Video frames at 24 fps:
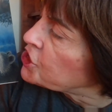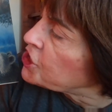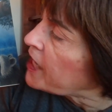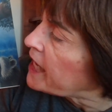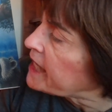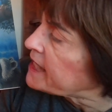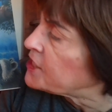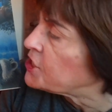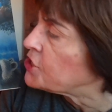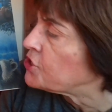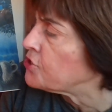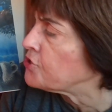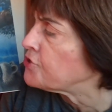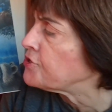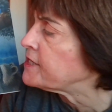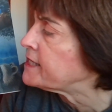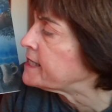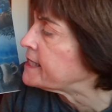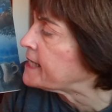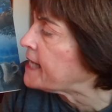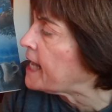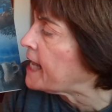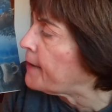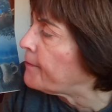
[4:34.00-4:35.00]
Chester
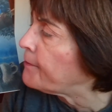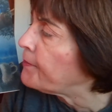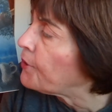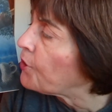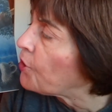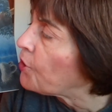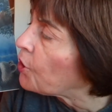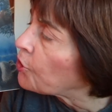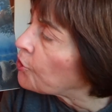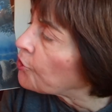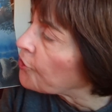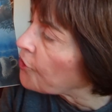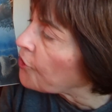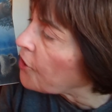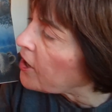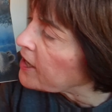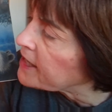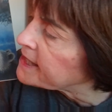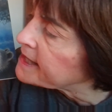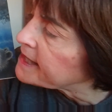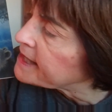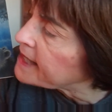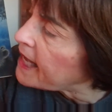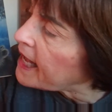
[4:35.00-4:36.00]
scamper
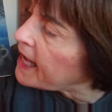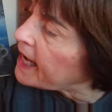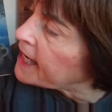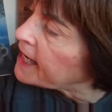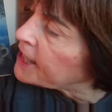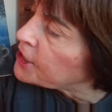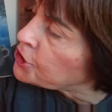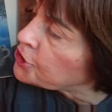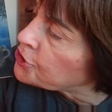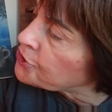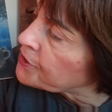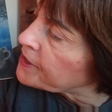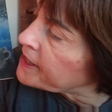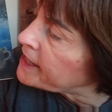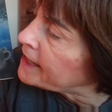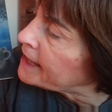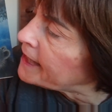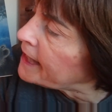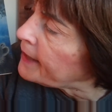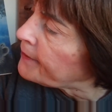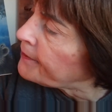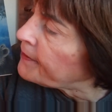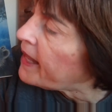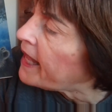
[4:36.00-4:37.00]
across a tree
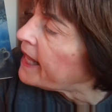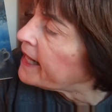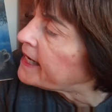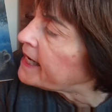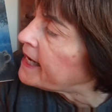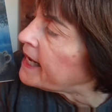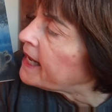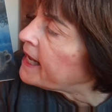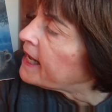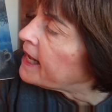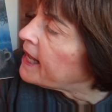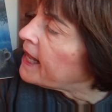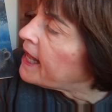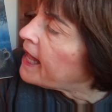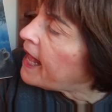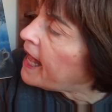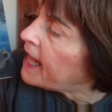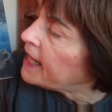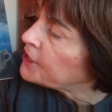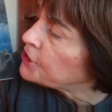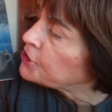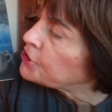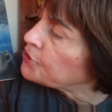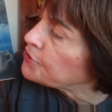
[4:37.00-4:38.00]
limb and
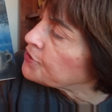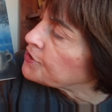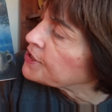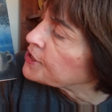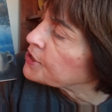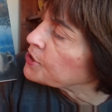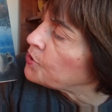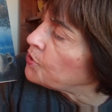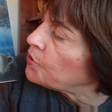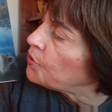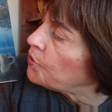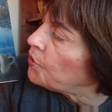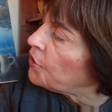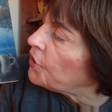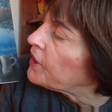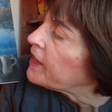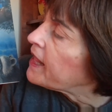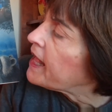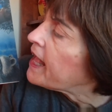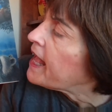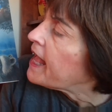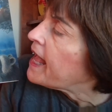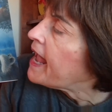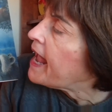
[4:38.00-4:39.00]
enter school.
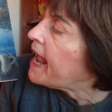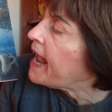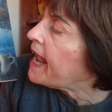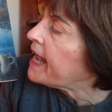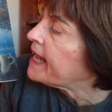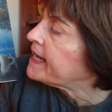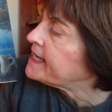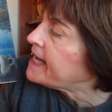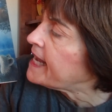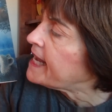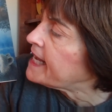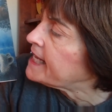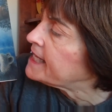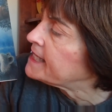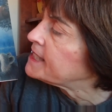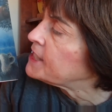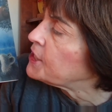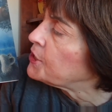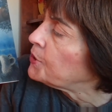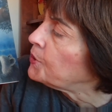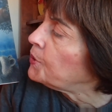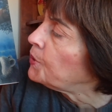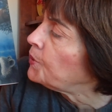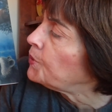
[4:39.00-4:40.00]
And as
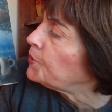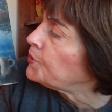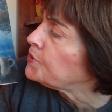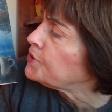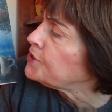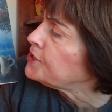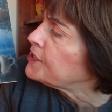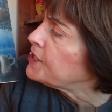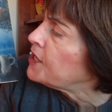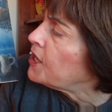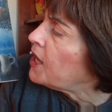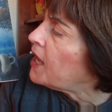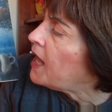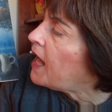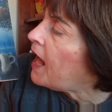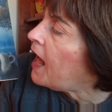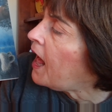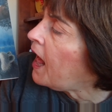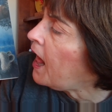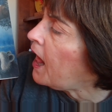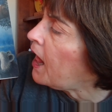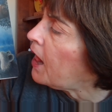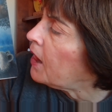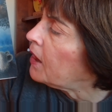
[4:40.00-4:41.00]
the hoot
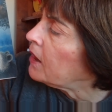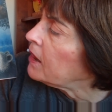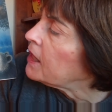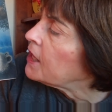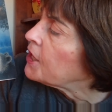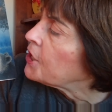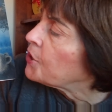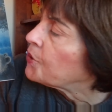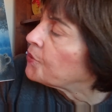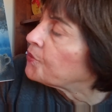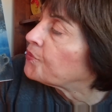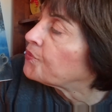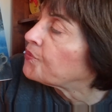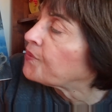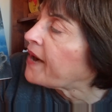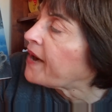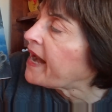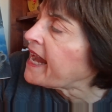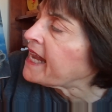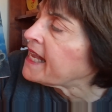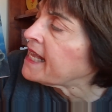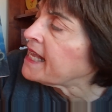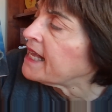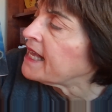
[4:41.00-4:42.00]
owl
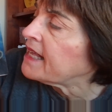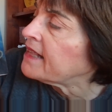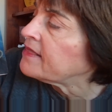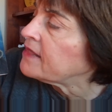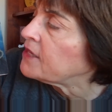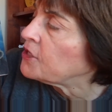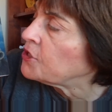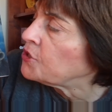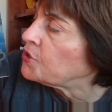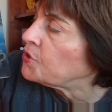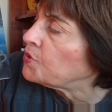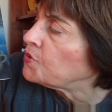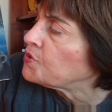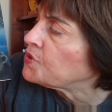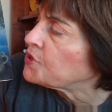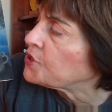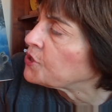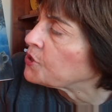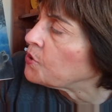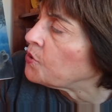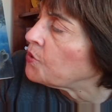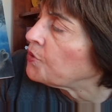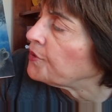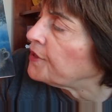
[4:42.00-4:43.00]
rang in the new
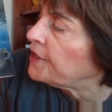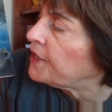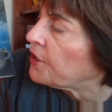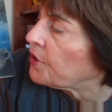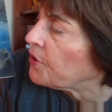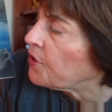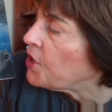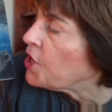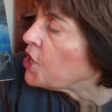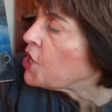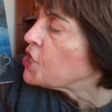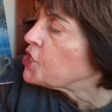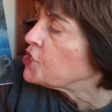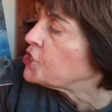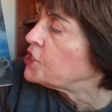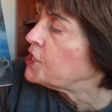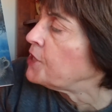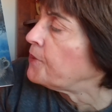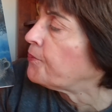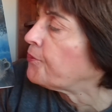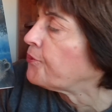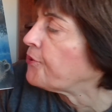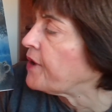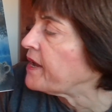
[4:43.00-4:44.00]
school year,
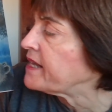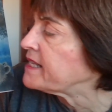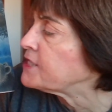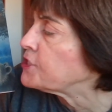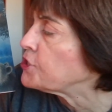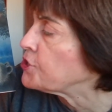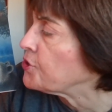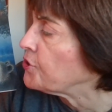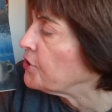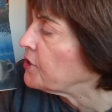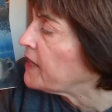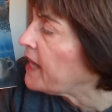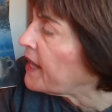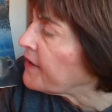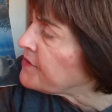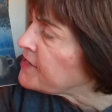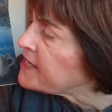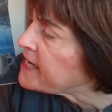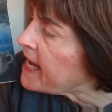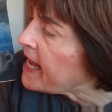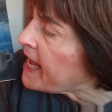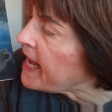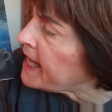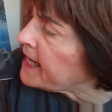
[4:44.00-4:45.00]
she pressed her
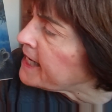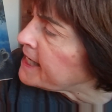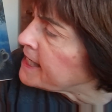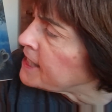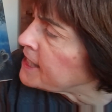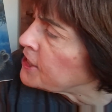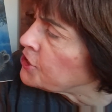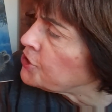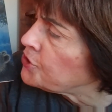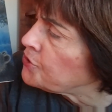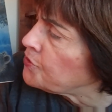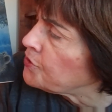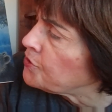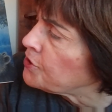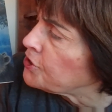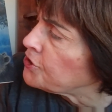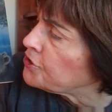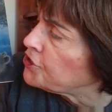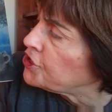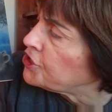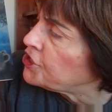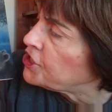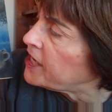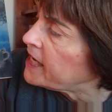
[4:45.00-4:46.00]
left hand into her
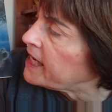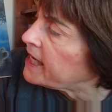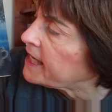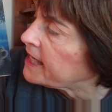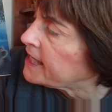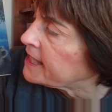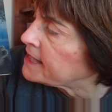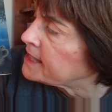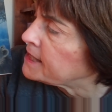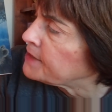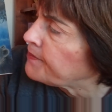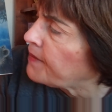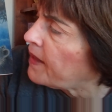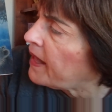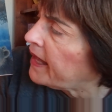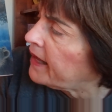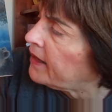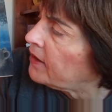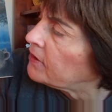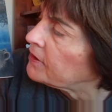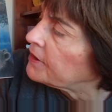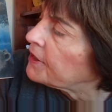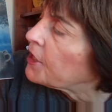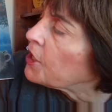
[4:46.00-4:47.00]
cheek and
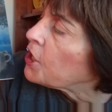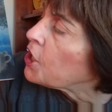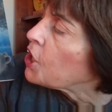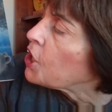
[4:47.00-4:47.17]
smiled.